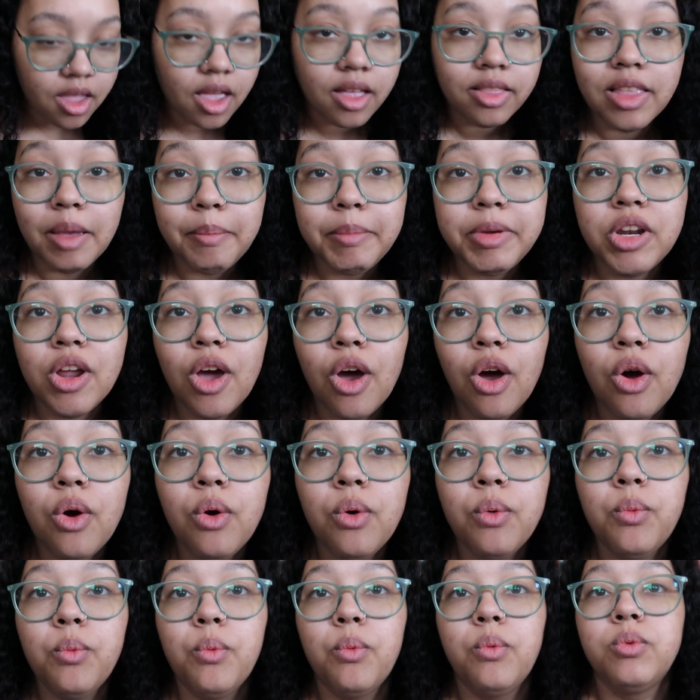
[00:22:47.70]
let me
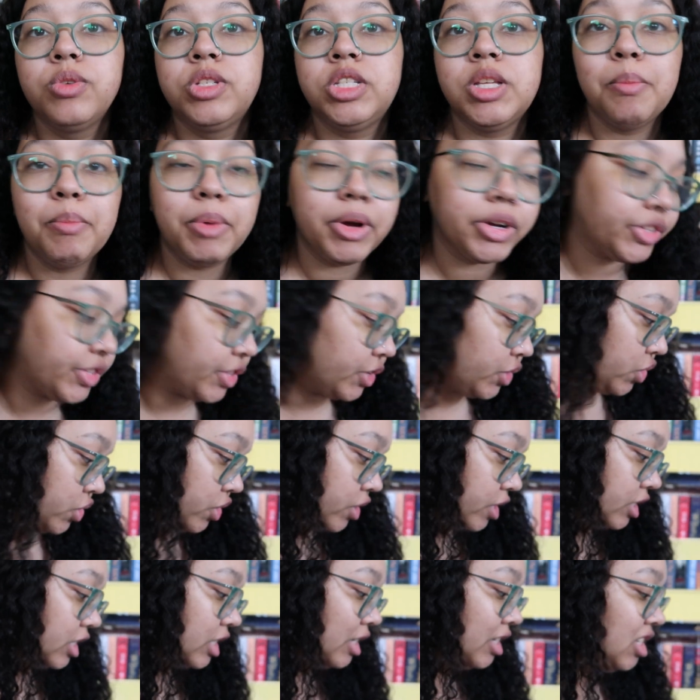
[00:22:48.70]
know some books that
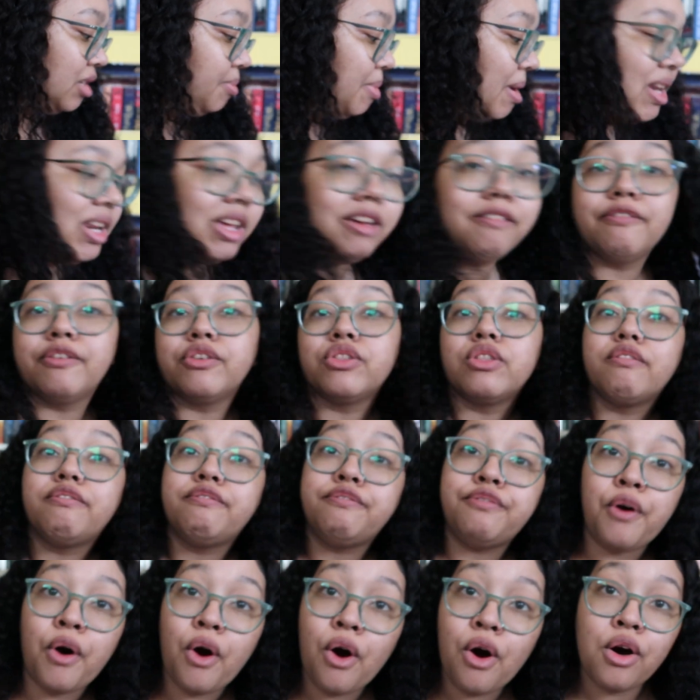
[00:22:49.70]
you're anticipating for the
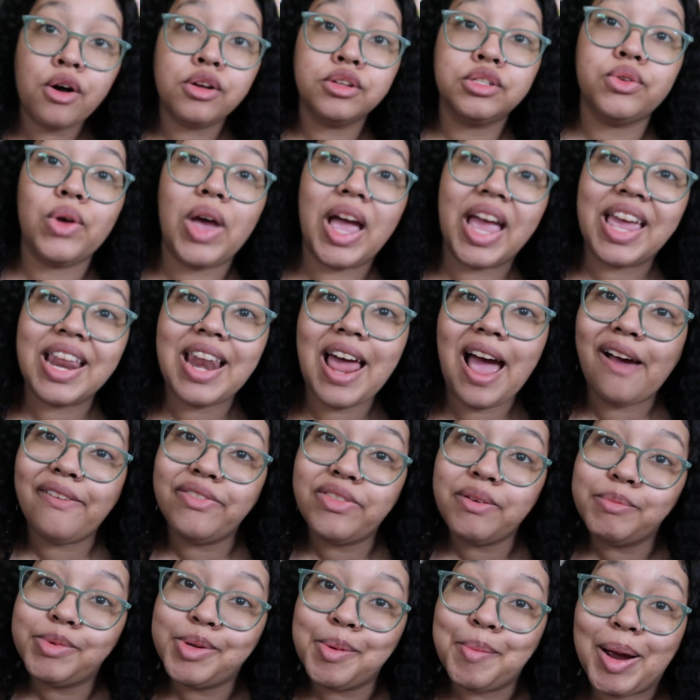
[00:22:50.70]
fall so I can
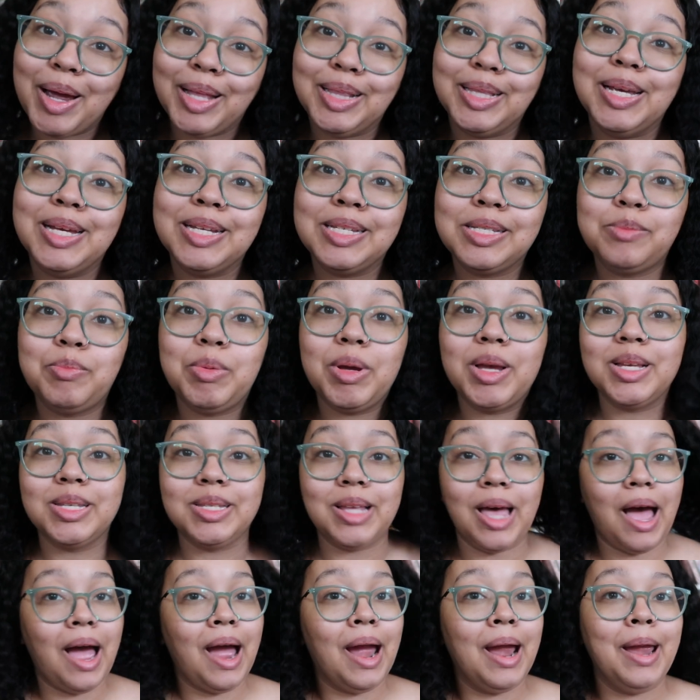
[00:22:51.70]
add them to my list
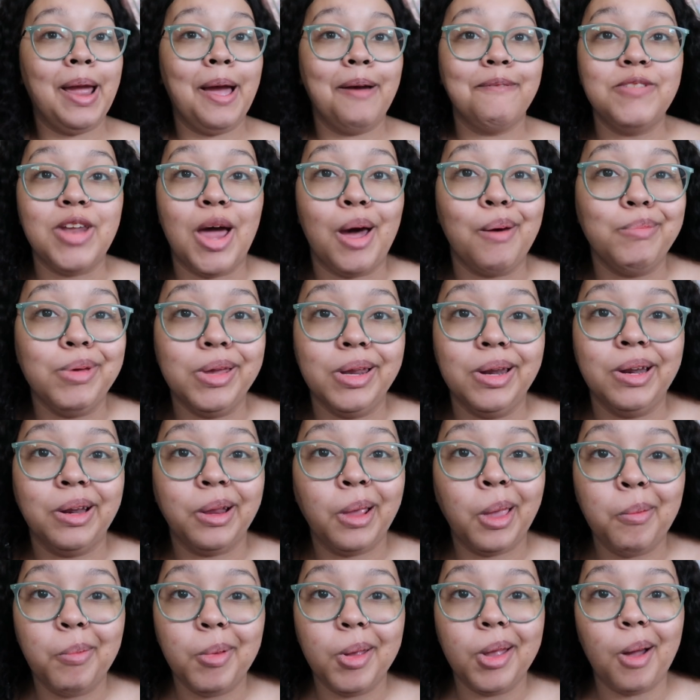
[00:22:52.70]
because I have not been
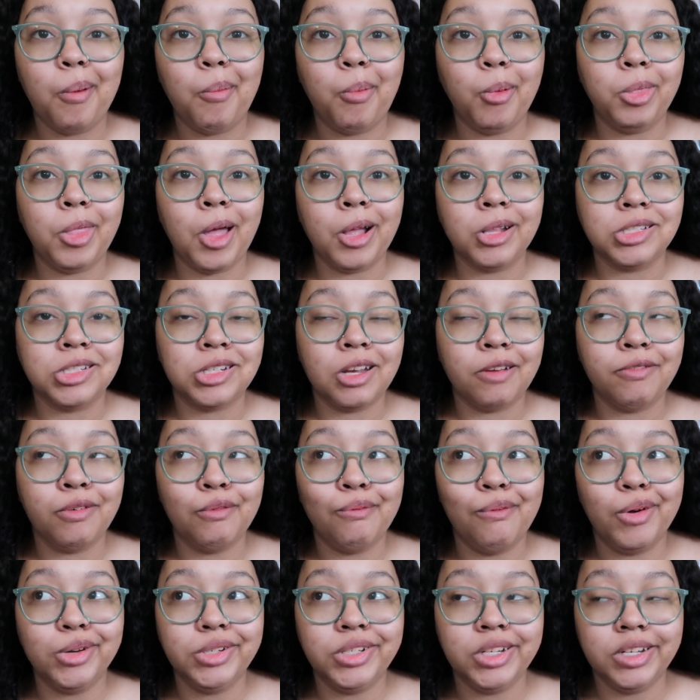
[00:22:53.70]
keeping up with that stuff
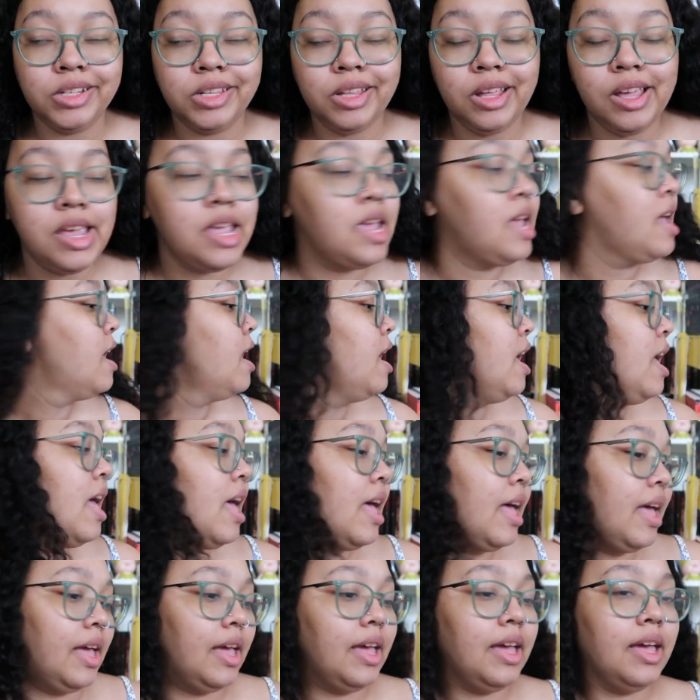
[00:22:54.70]
unfortunately.
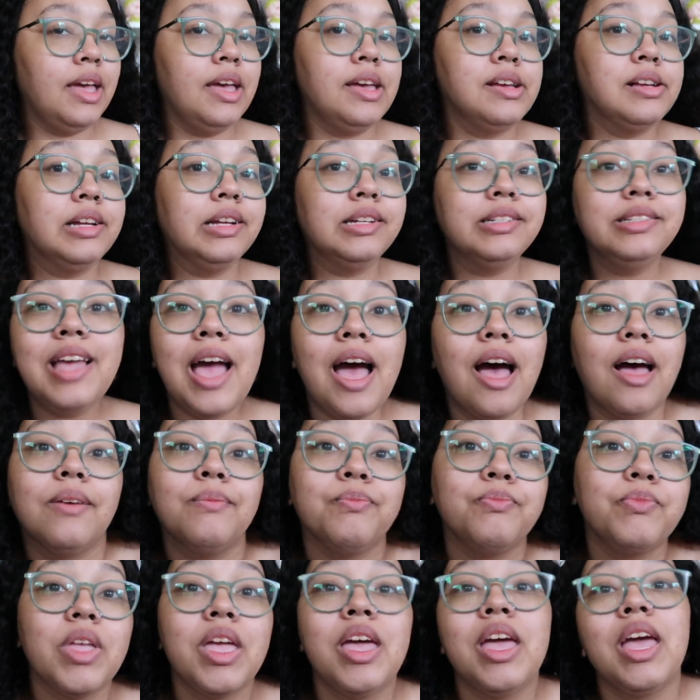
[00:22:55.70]
And yeah,
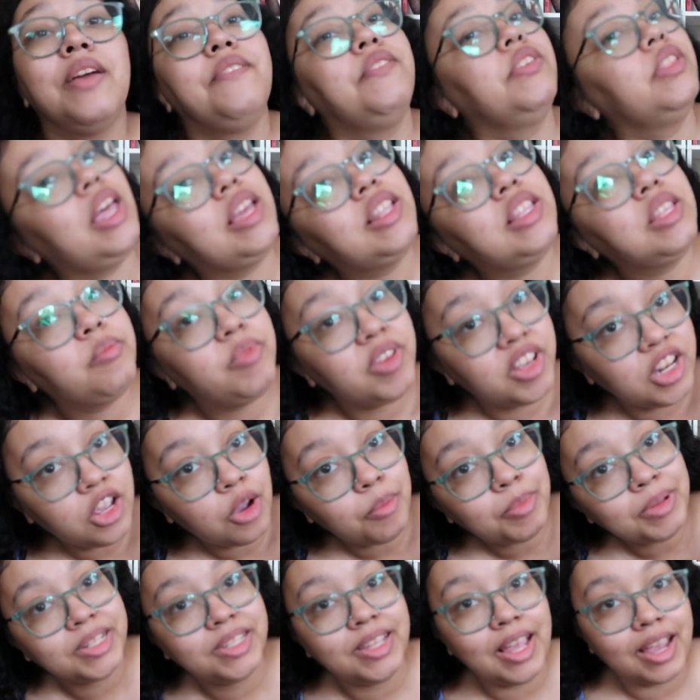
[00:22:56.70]
if you liked the
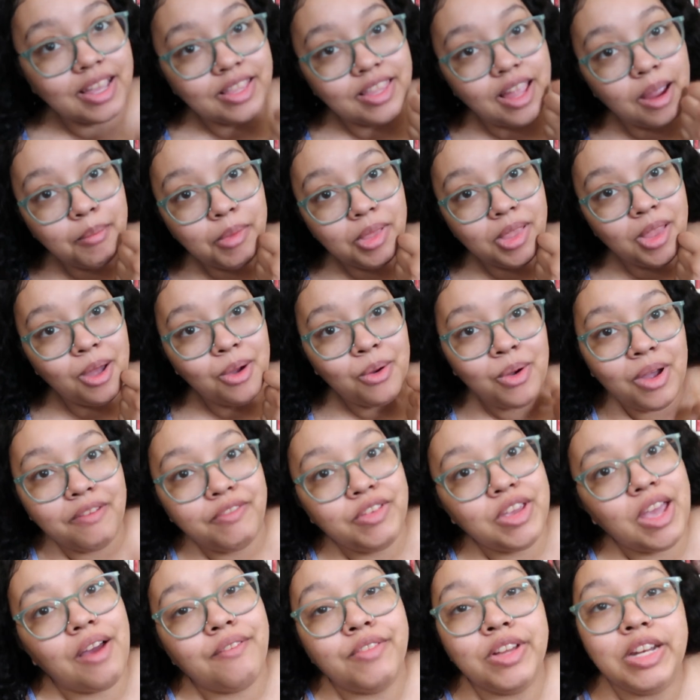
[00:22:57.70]
video, please like it down below.
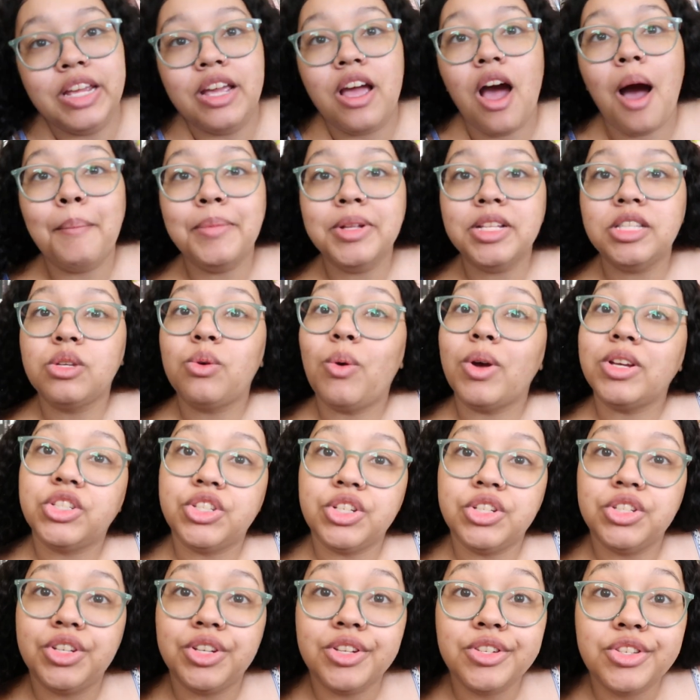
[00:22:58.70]
If you have any comments,
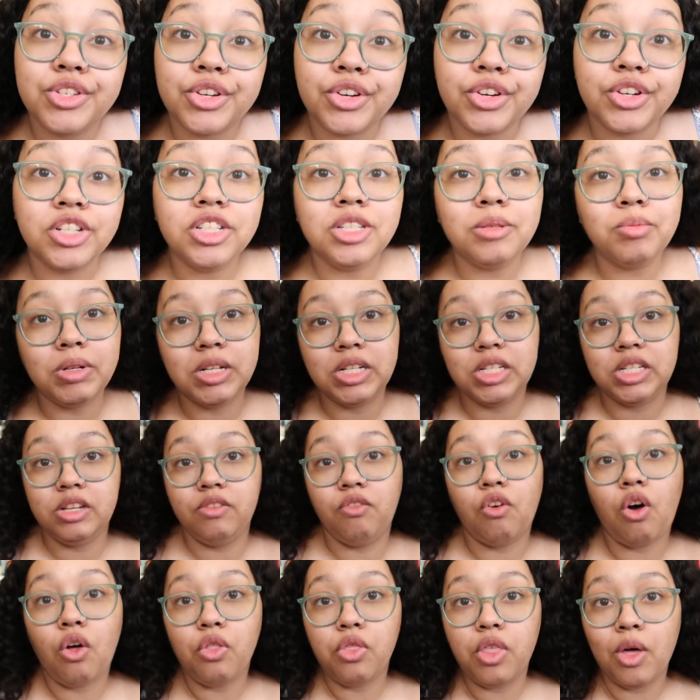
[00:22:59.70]
questions, concerns, please
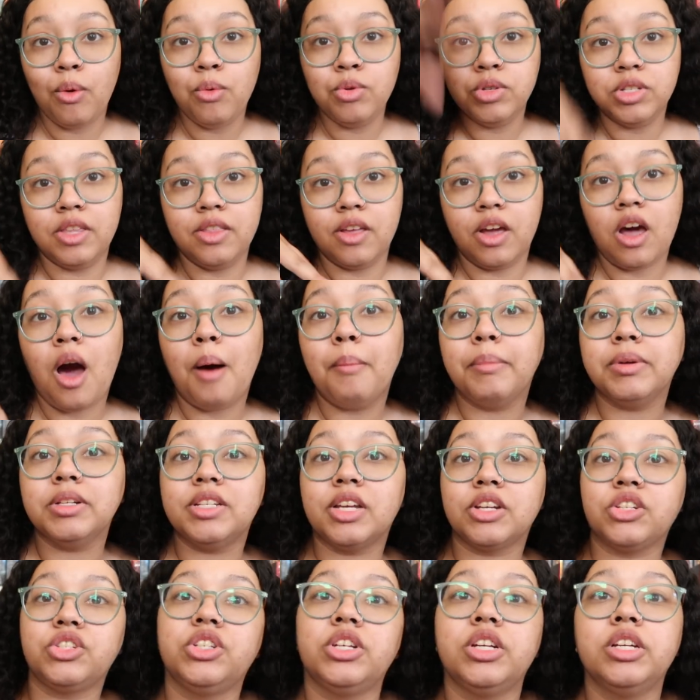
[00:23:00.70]
leave all those in the comment
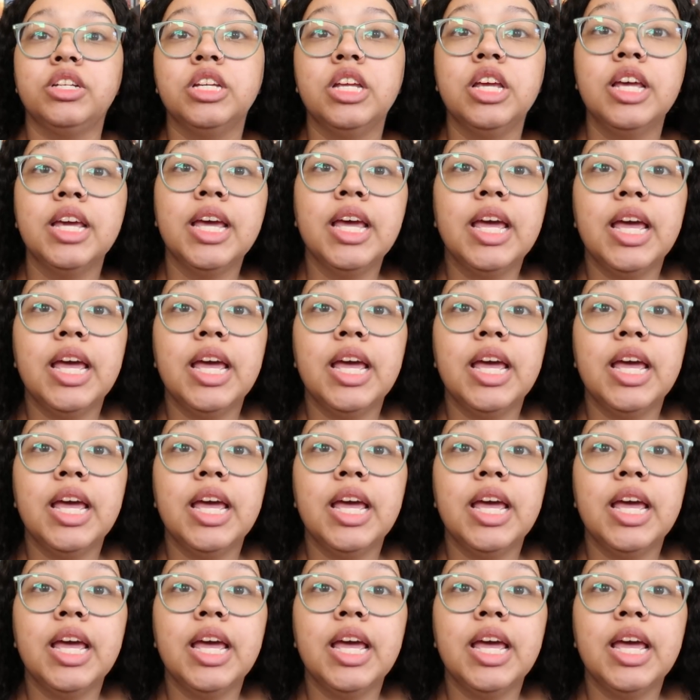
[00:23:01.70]
section.